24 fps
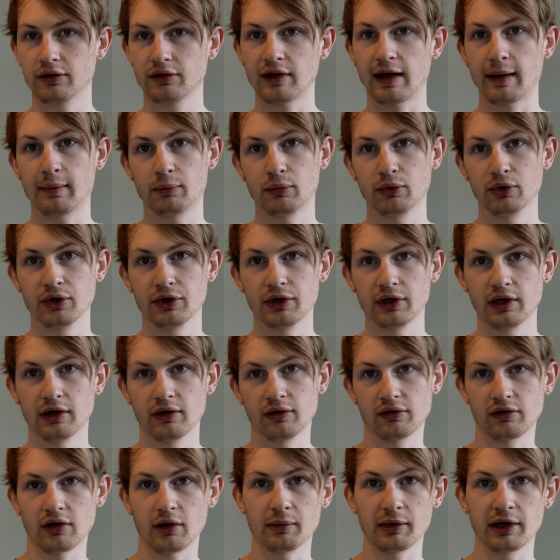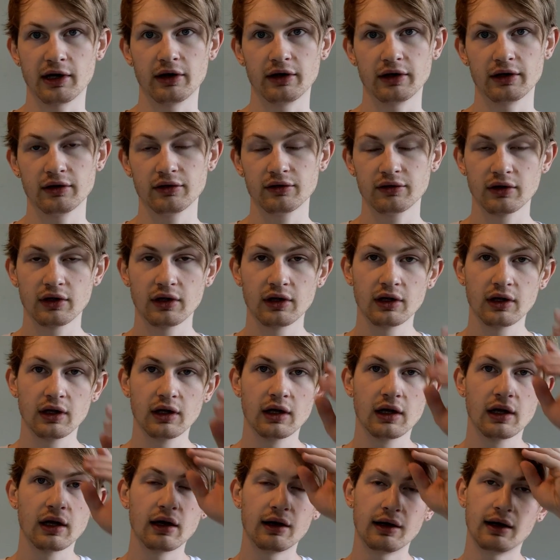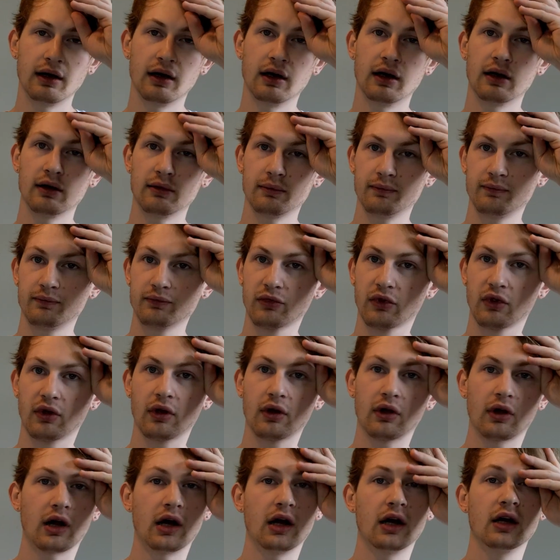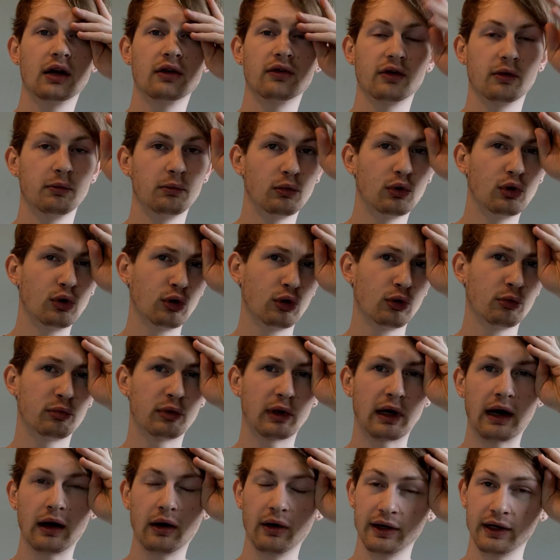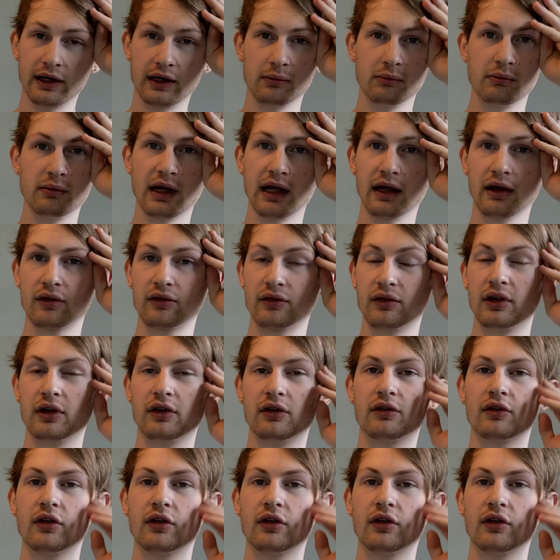sapwood in some areas um, kind of a more brownie mix in